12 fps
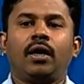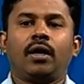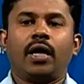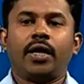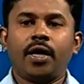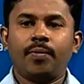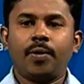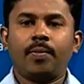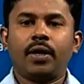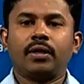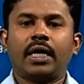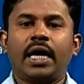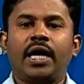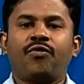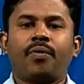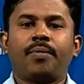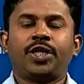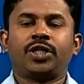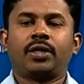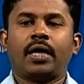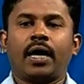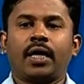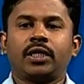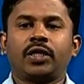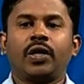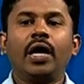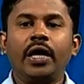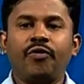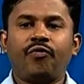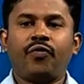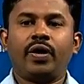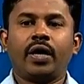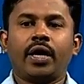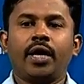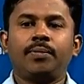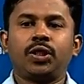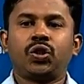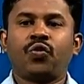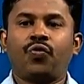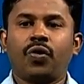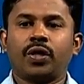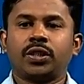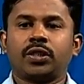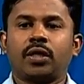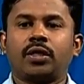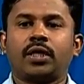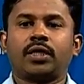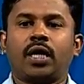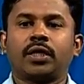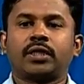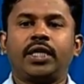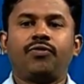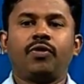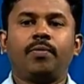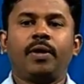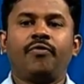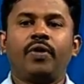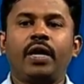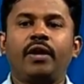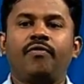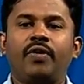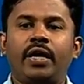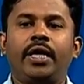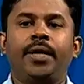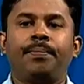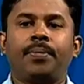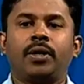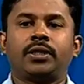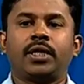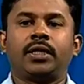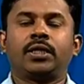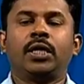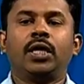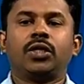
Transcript: remember the information, and if we are able to focus on the task, it will be very, very important,